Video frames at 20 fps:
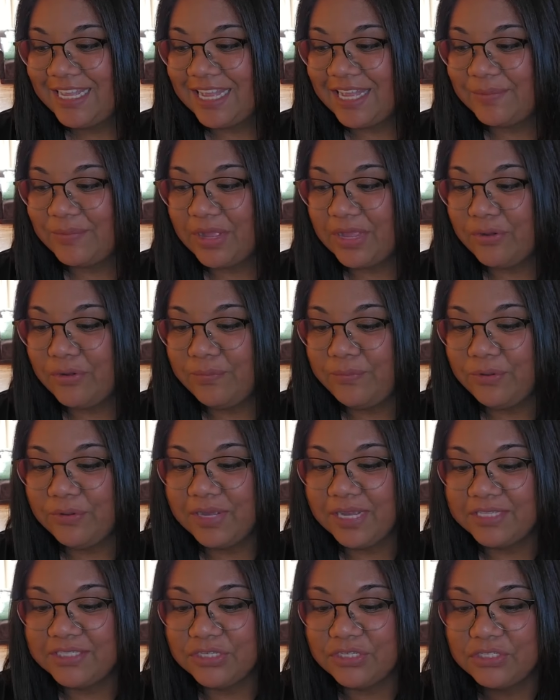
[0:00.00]
Um, I hope you
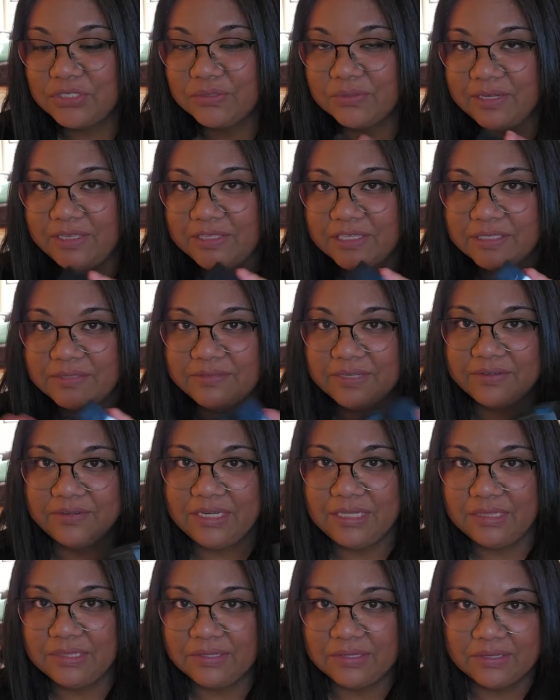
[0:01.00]
guys enjoyed this
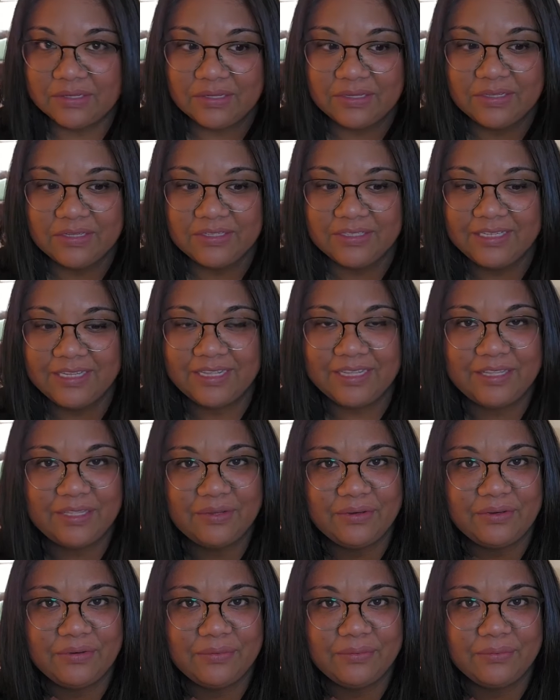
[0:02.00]
very long
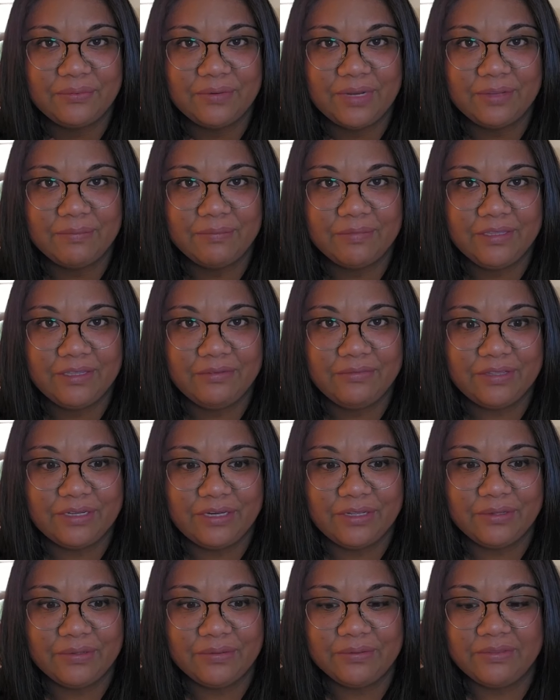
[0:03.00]
and rambly
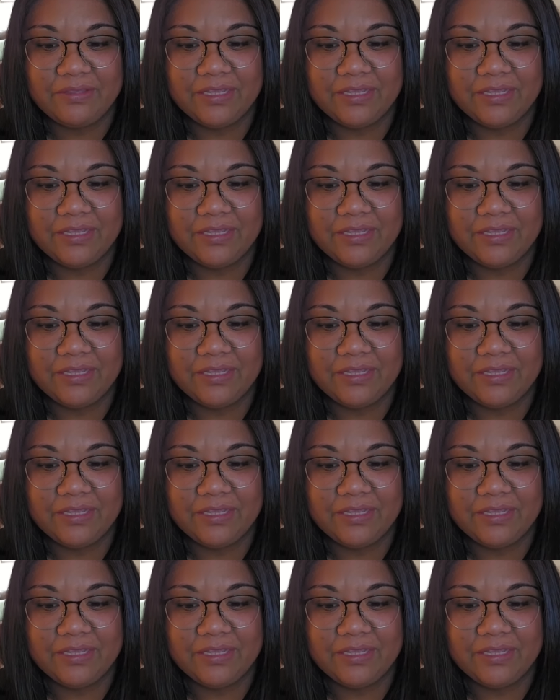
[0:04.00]
video.